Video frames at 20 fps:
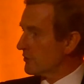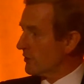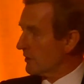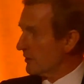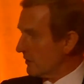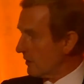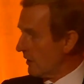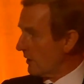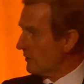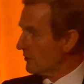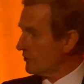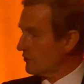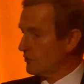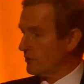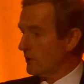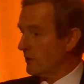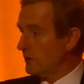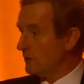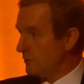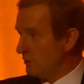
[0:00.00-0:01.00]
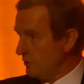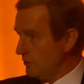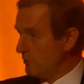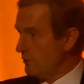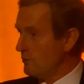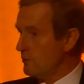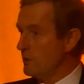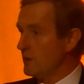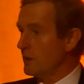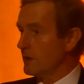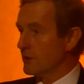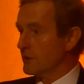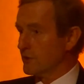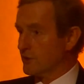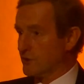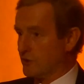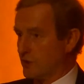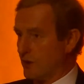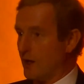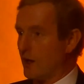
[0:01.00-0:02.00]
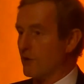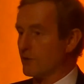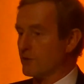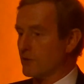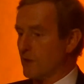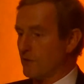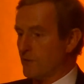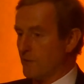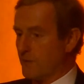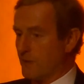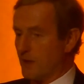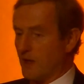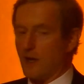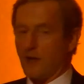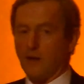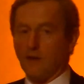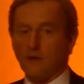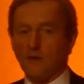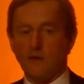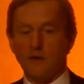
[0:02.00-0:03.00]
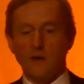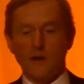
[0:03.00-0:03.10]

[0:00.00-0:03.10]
to launch a new start of a plan